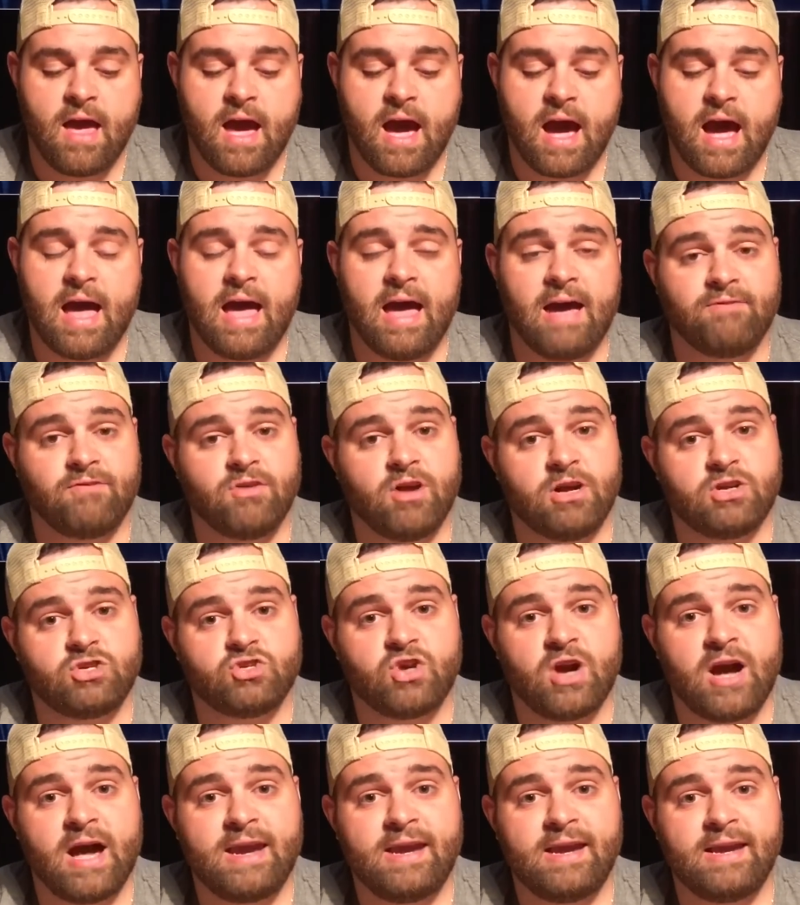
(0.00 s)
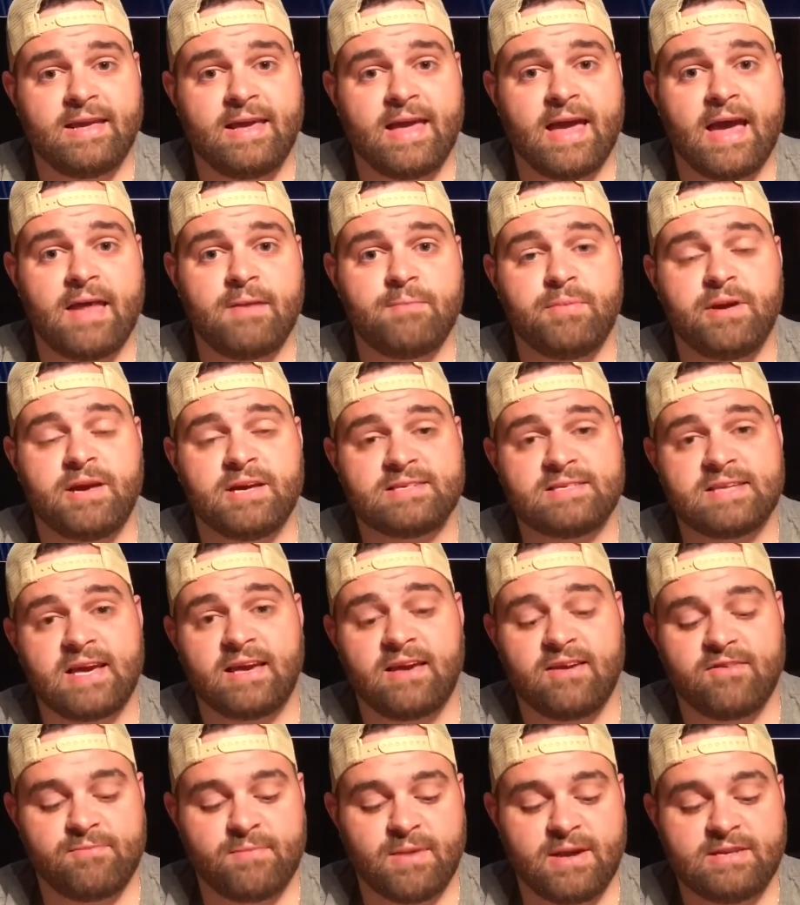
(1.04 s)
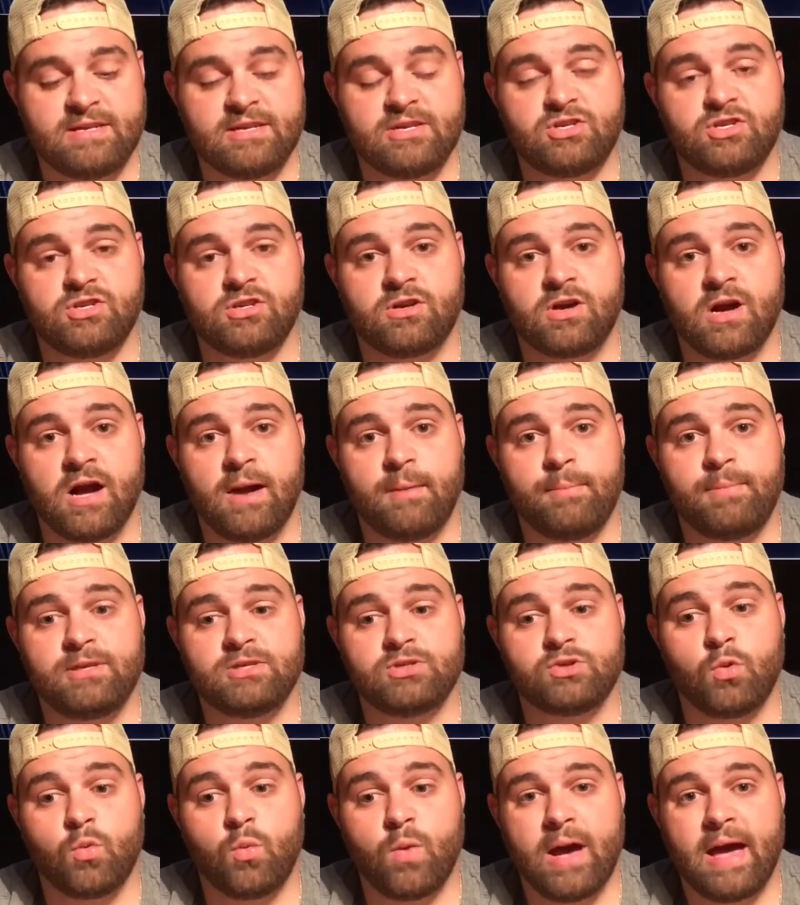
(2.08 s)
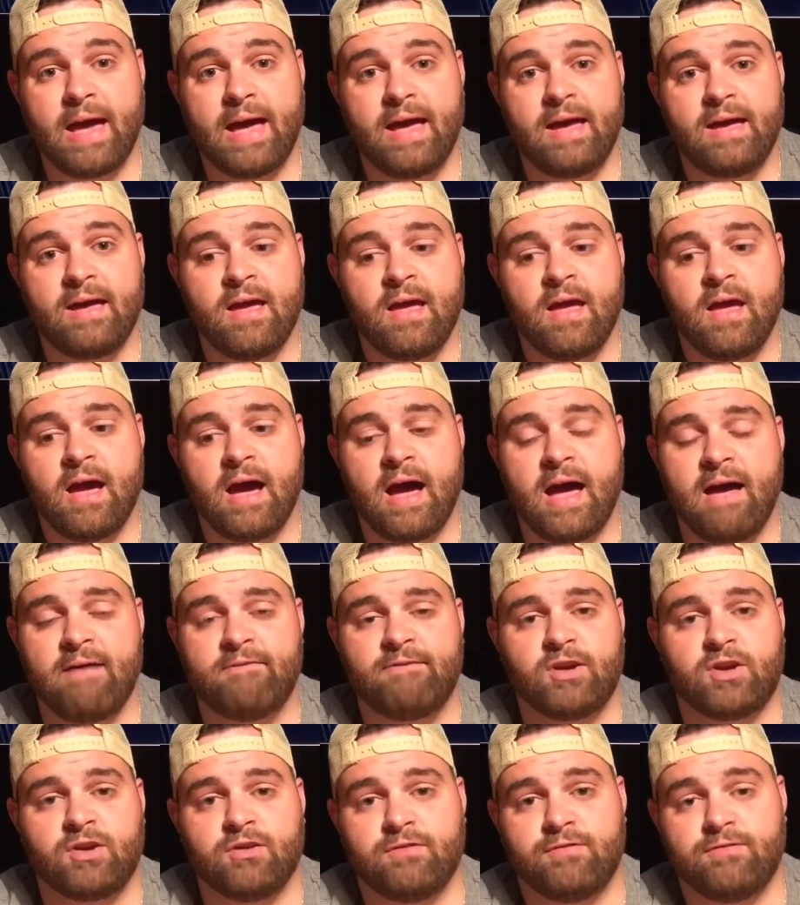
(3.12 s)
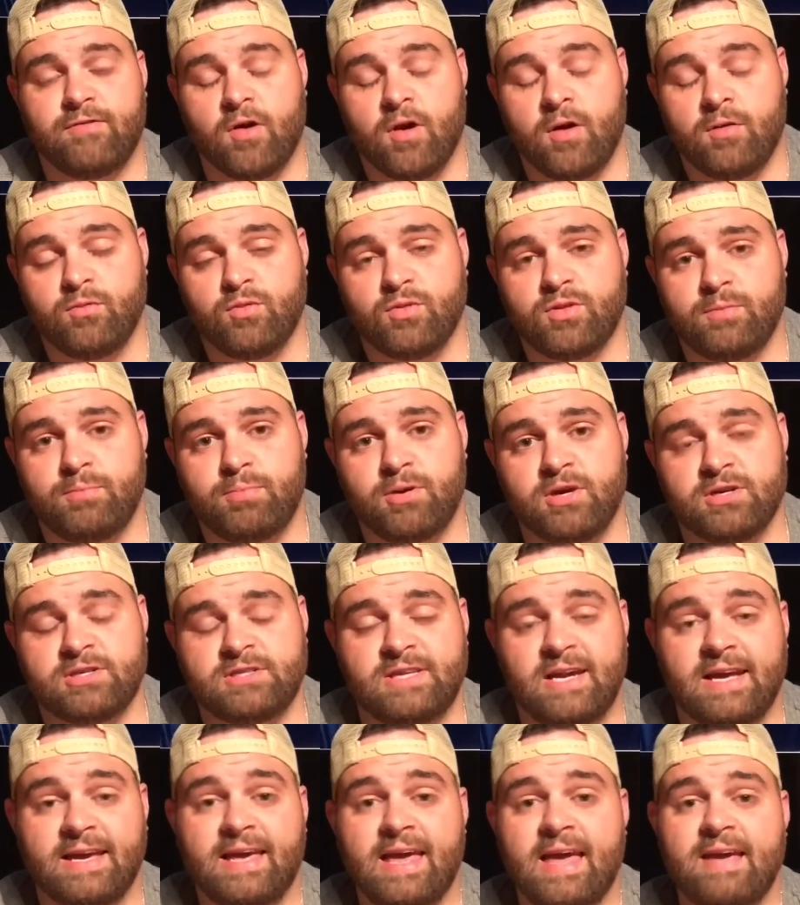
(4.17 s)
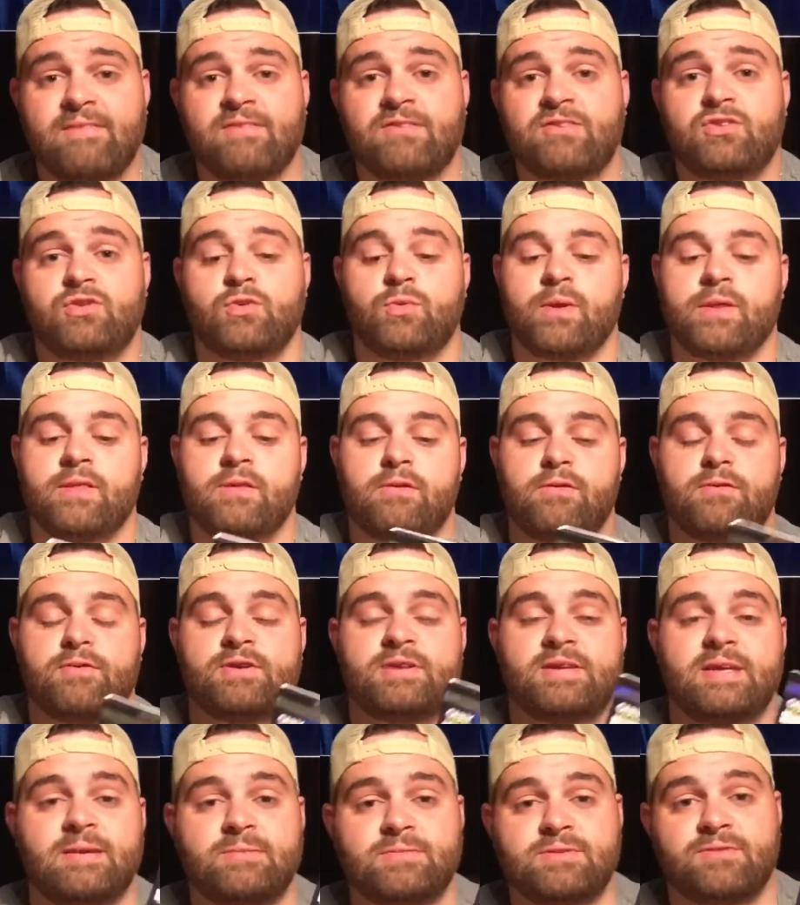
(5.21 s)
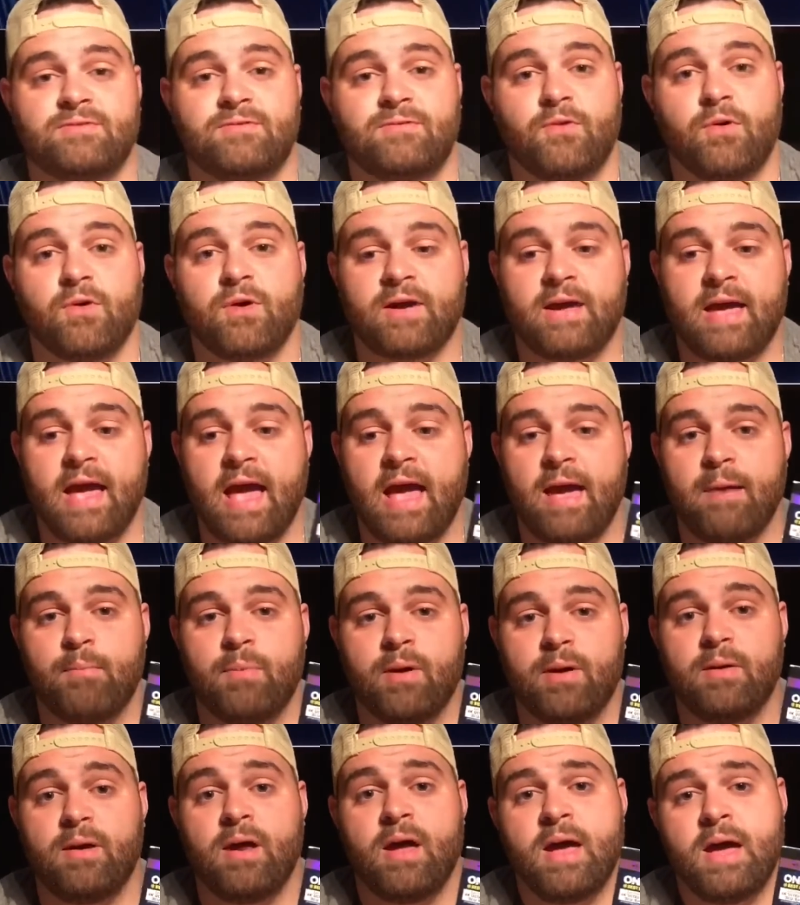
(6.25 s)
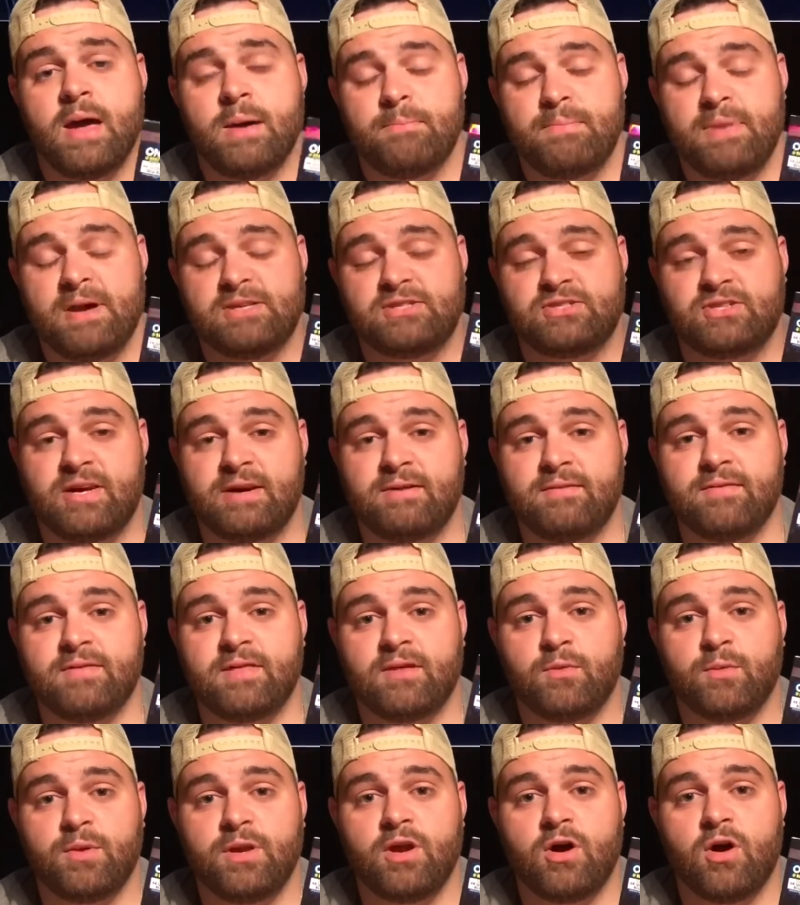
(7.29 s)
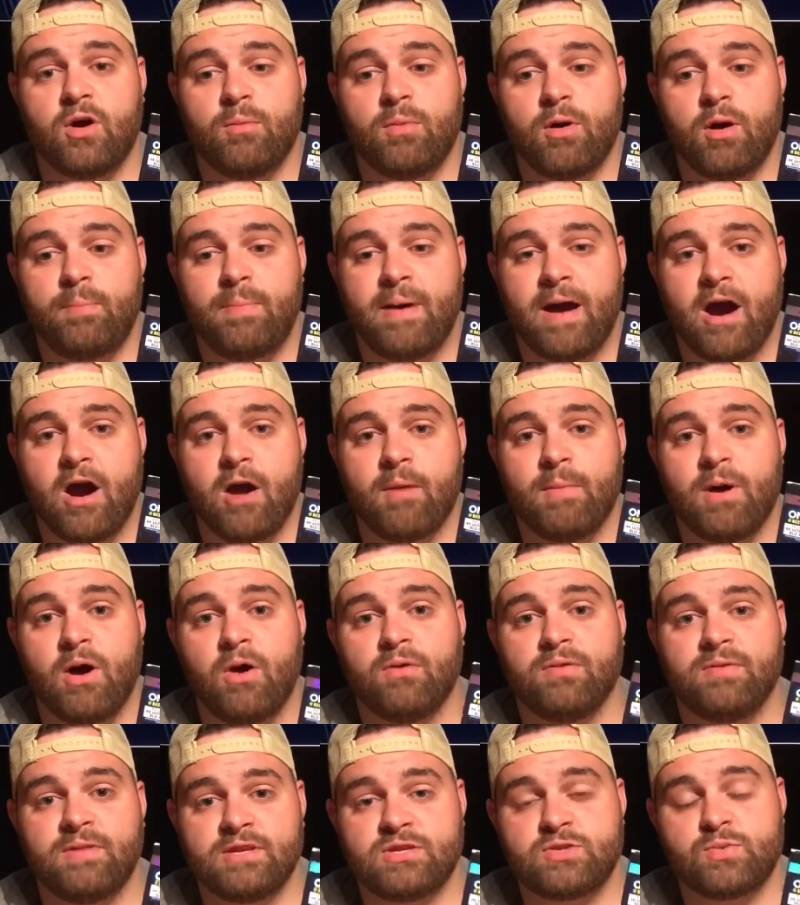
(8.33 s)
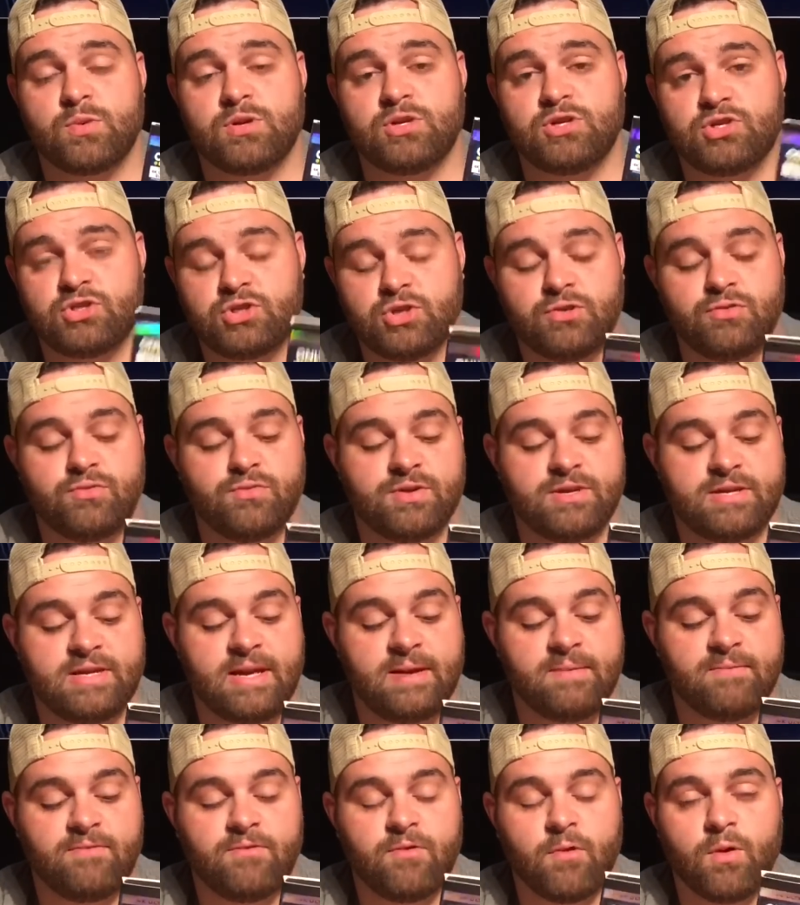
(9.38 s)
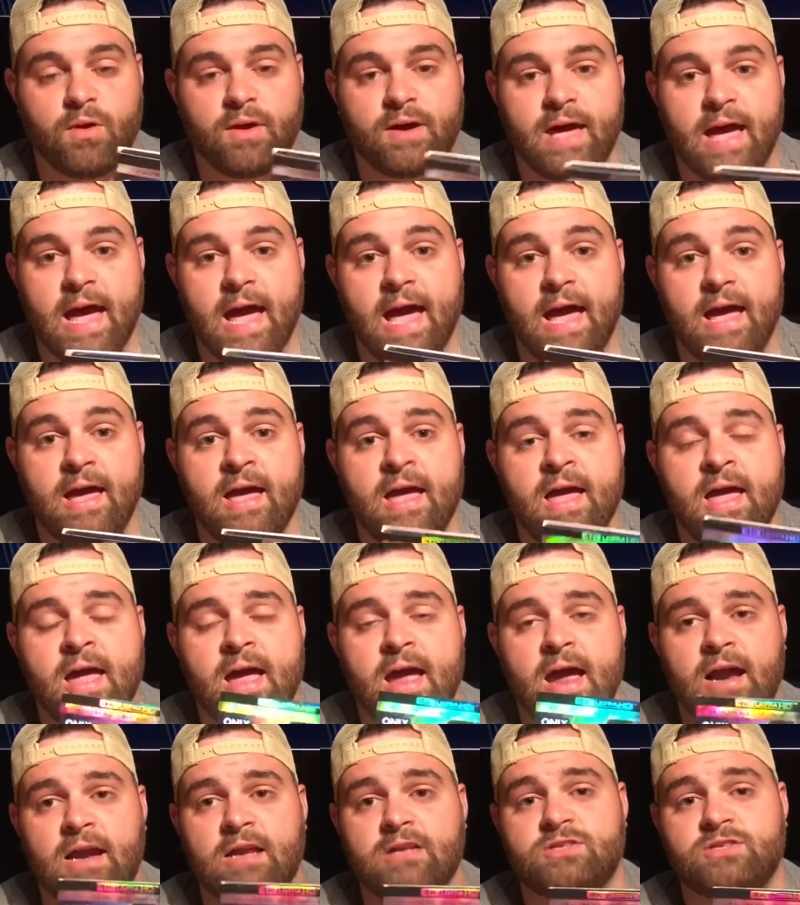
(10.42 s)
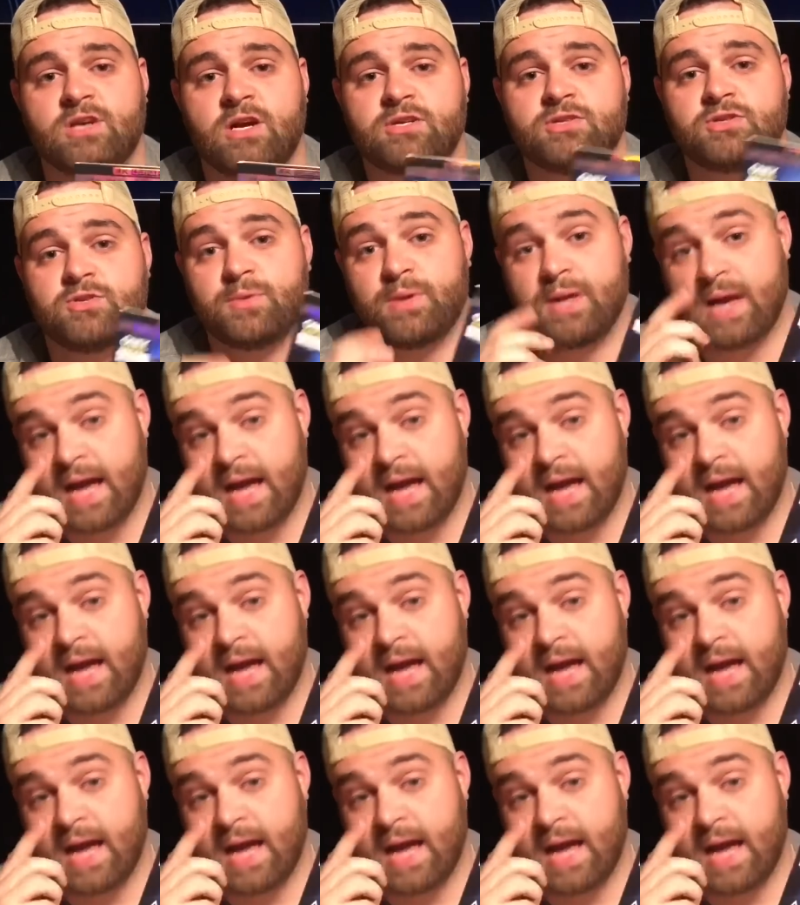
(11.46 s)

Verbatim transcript: I have not tried it again because I give my digital copies away. I haven't confirmed with the person I gave it to whether it redeems in 4K, but based on everything we know about Paramount, this one should redeem 4K. And it's also on